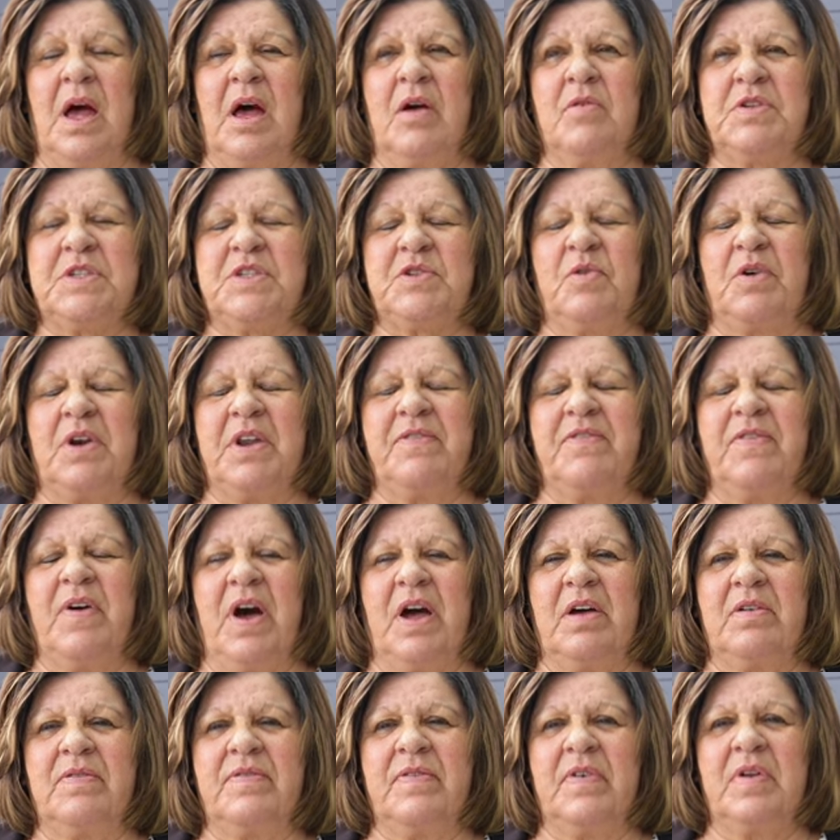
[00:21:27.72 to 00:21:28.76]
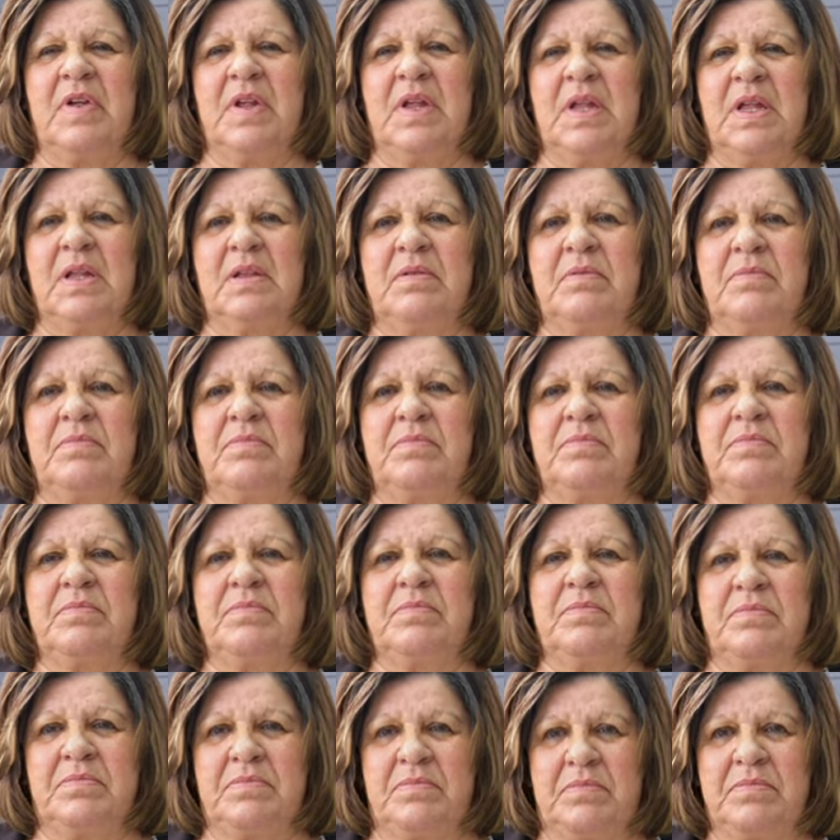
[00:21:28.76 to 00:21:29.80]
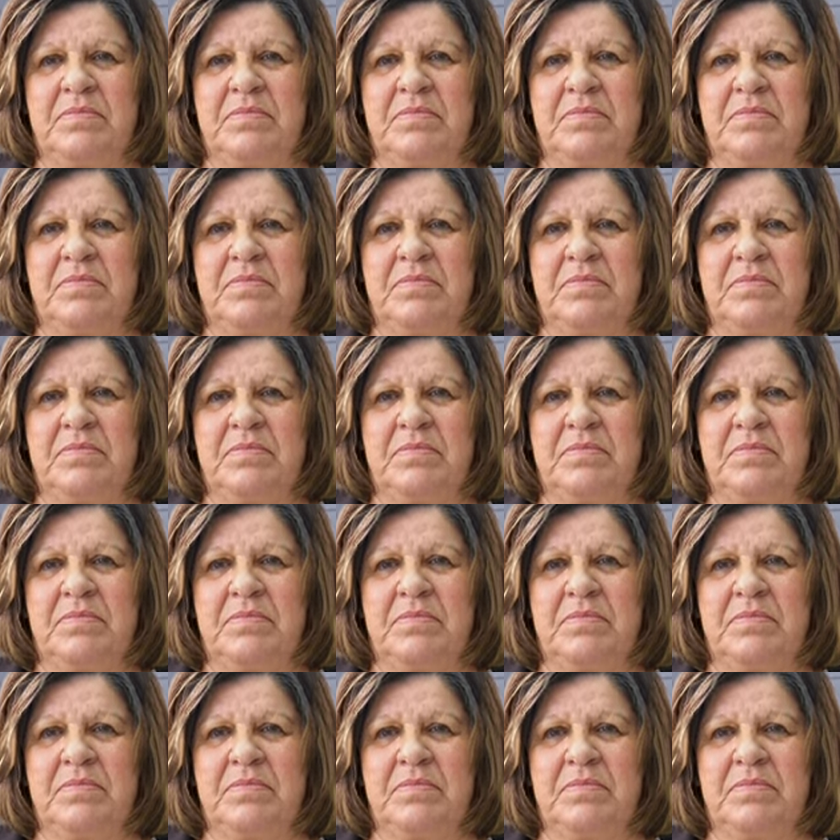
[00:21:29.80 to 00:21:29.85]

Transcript: I was 25. 25?